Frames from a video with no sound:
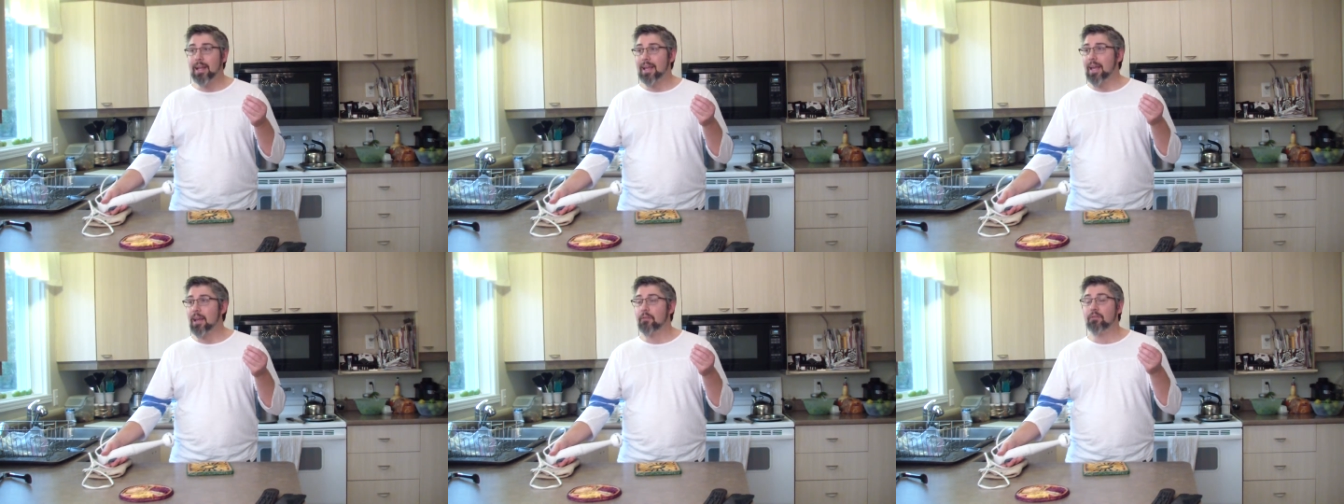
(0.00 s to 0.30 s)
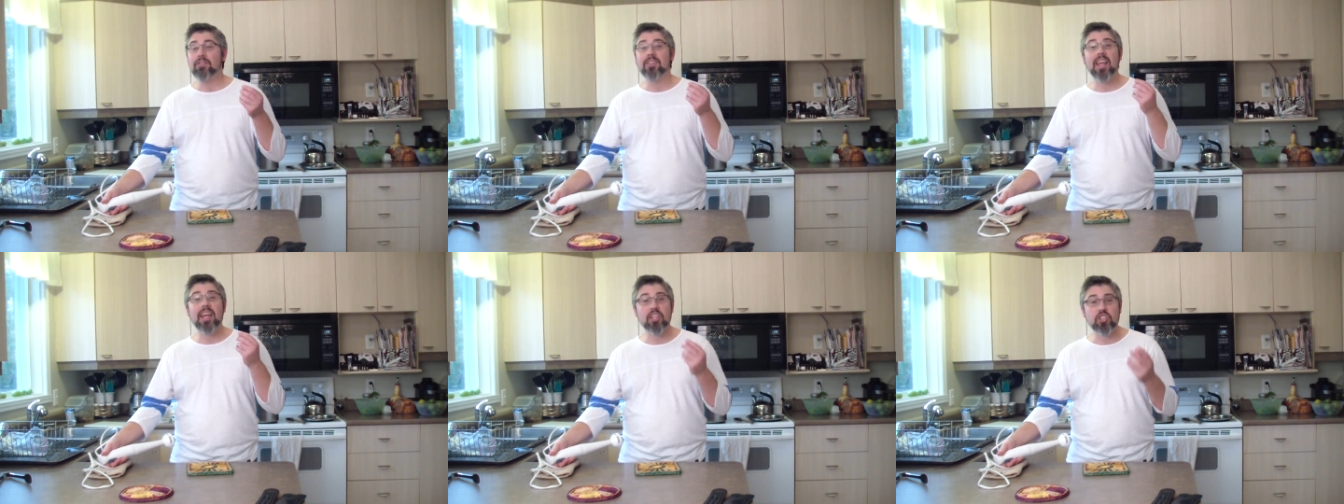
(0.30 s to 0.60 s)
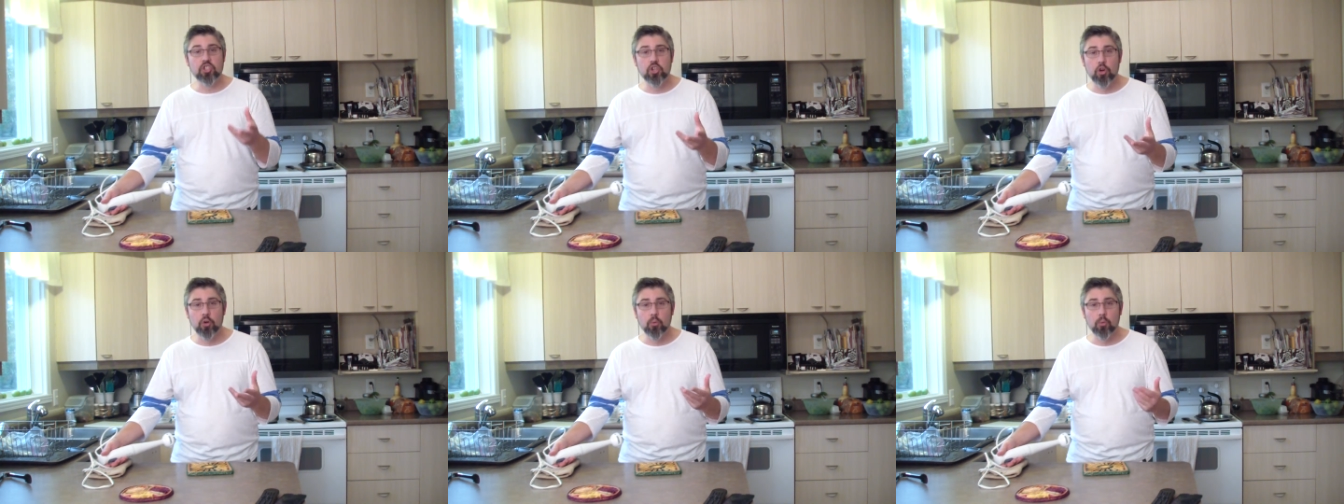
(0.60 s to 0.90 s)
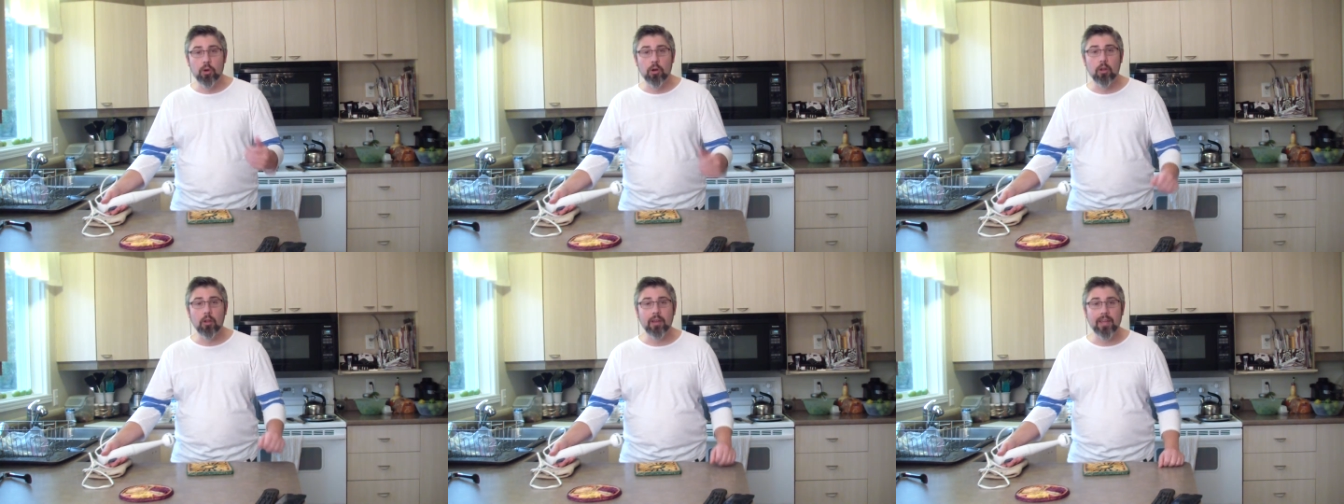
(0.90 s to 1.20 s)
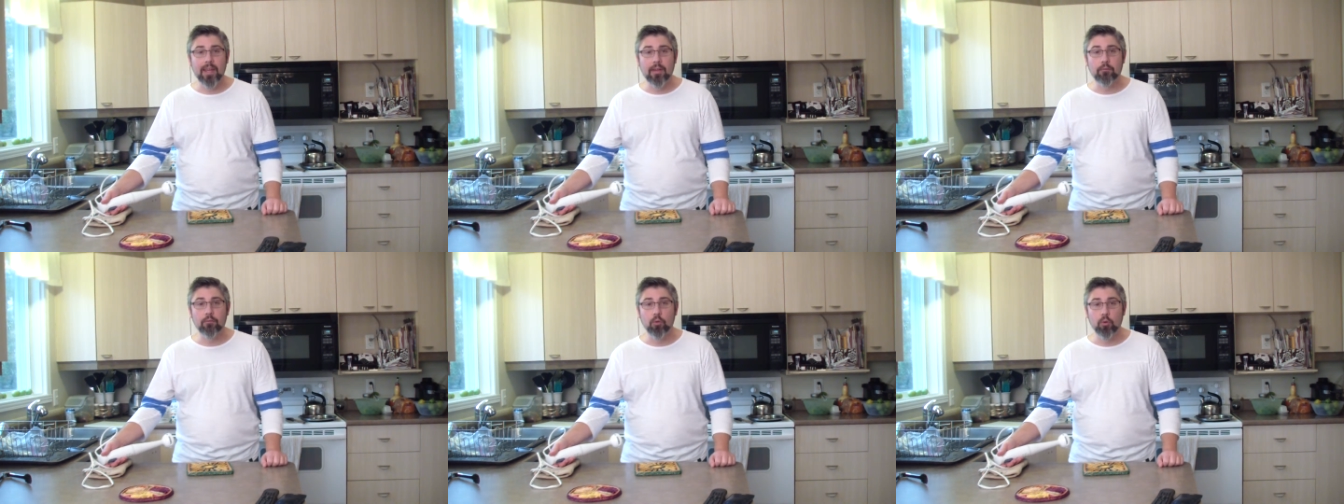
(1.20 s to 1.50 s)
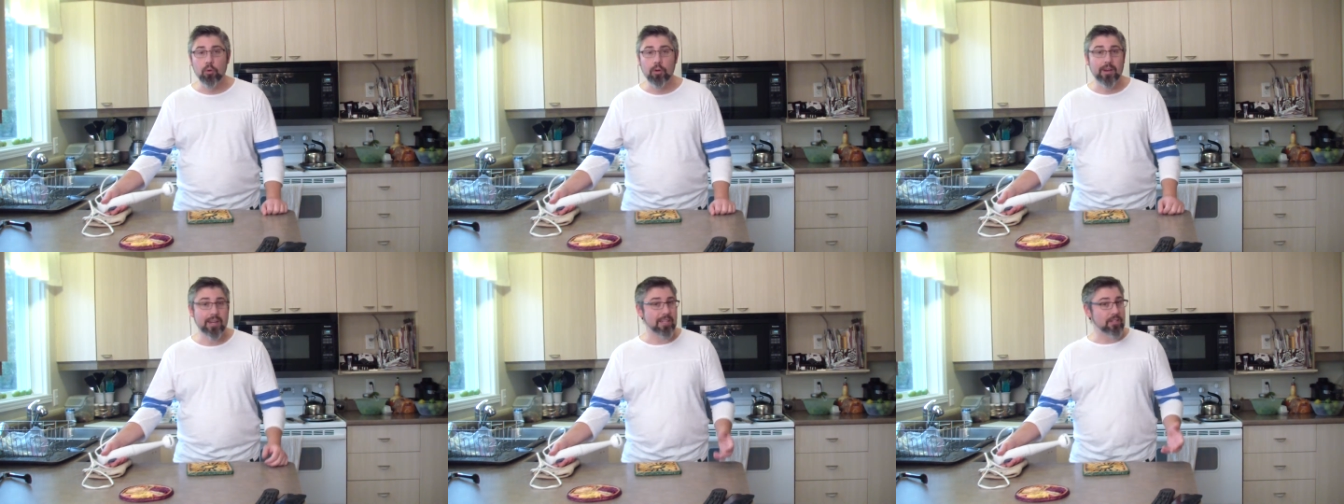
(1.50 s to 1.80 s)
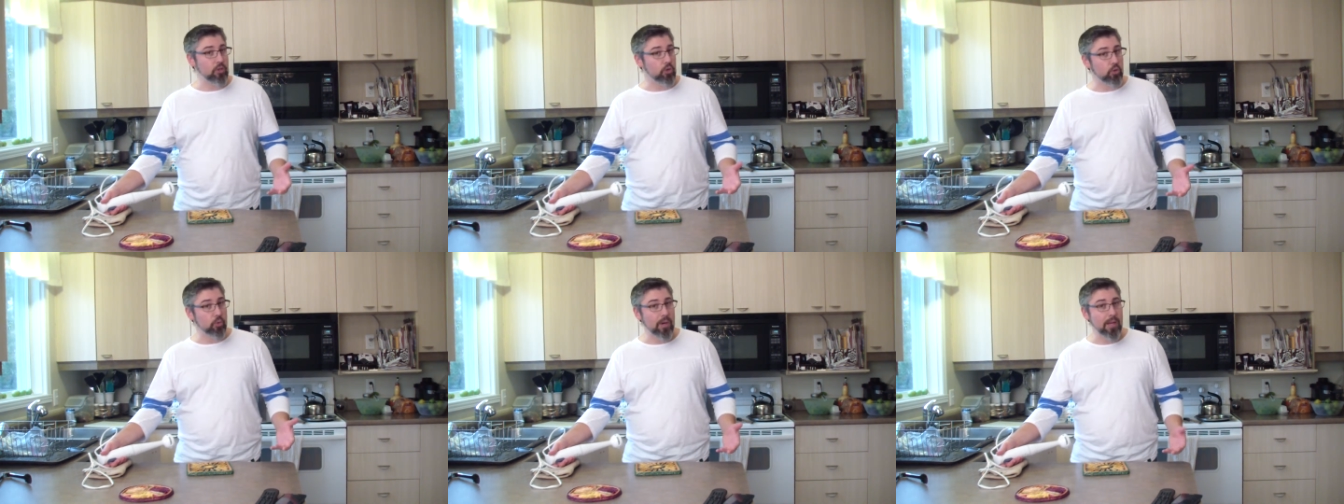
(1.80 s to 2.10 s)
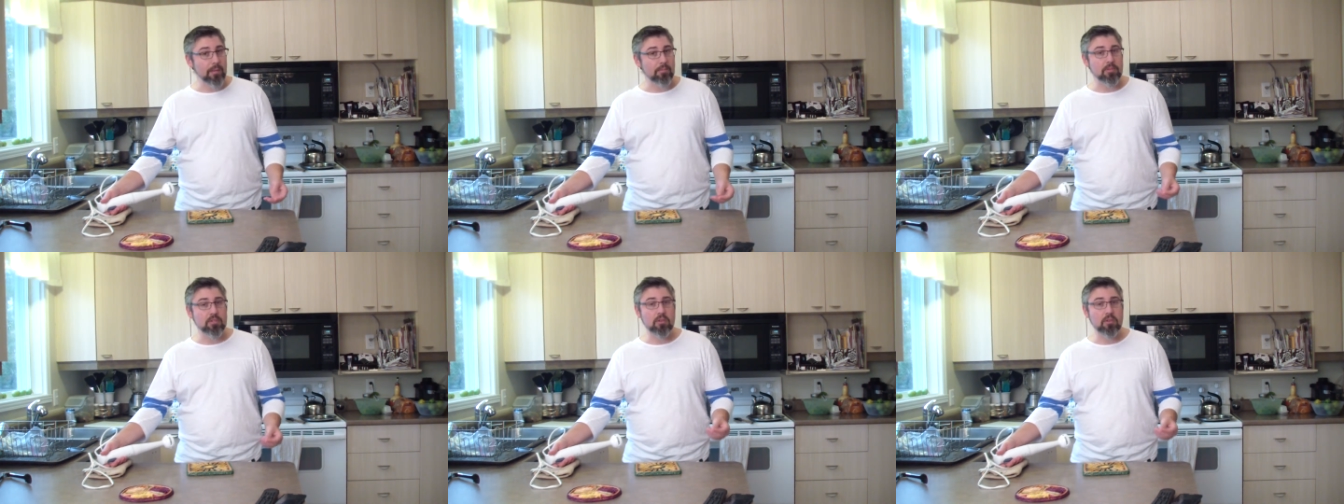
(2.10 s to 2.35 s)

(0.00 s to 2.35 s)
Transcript: kind of texture we're looking for. It's a cream,